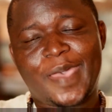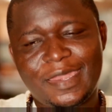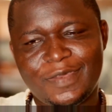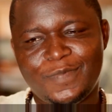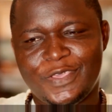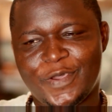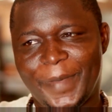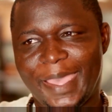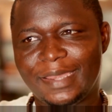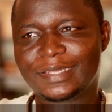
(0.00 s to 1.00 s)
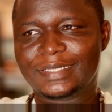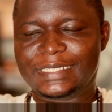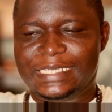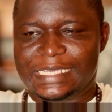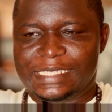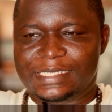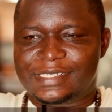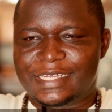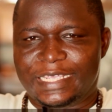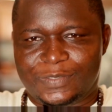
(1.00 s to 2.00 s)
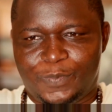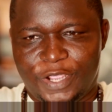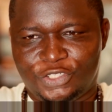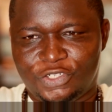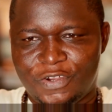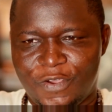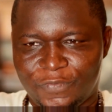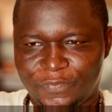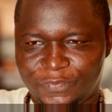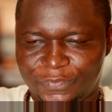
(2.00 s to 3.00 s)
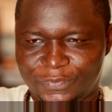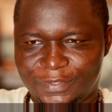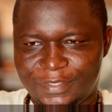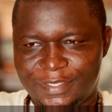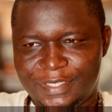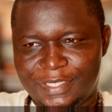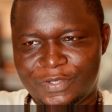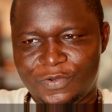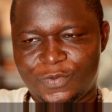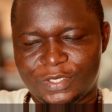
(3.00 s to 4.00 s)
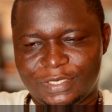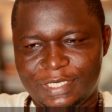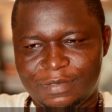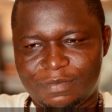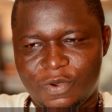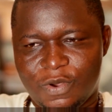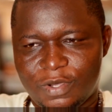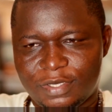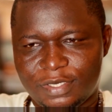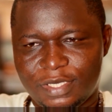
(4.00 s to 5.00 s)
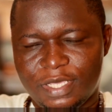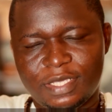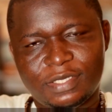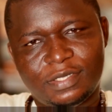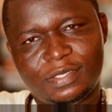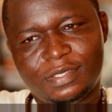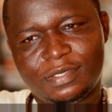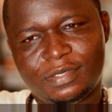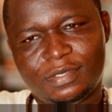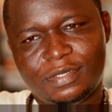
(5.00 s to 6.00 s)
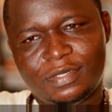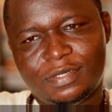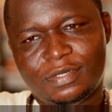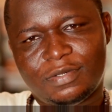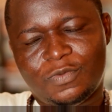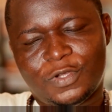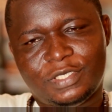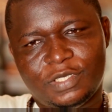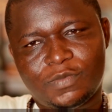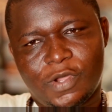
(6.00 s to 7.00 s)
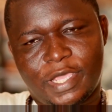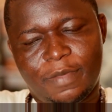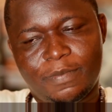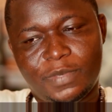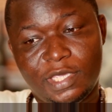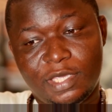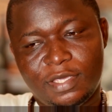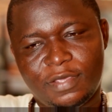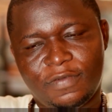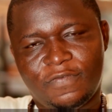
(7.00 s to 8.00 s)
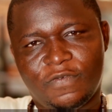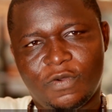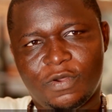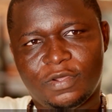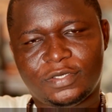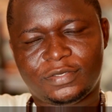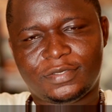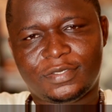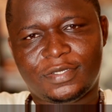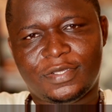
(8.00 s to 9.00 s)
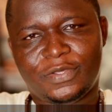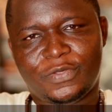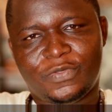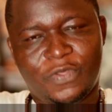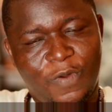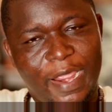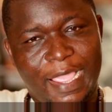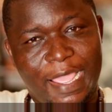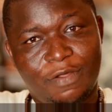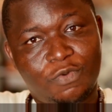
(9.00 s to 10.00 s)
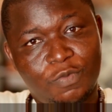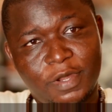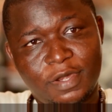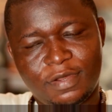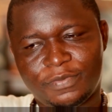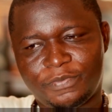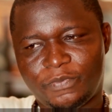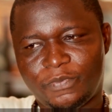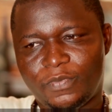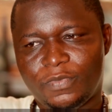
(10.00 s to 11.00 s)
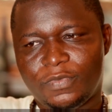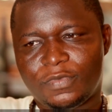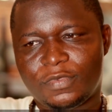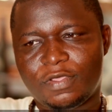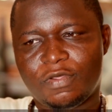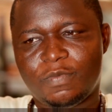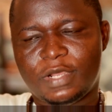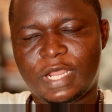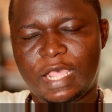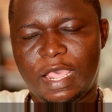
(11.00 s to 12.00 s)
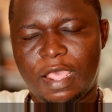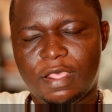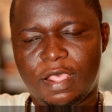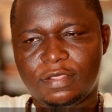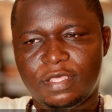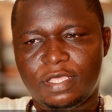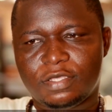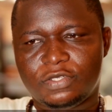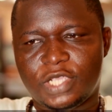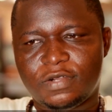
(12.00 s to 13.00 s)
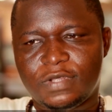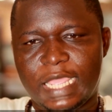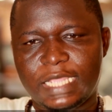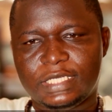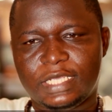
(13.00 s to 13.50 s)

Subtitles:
The man in Be Your Man is an expression of what Dipo is, what Dipo can be for the right kind of woman, you know. But I think the general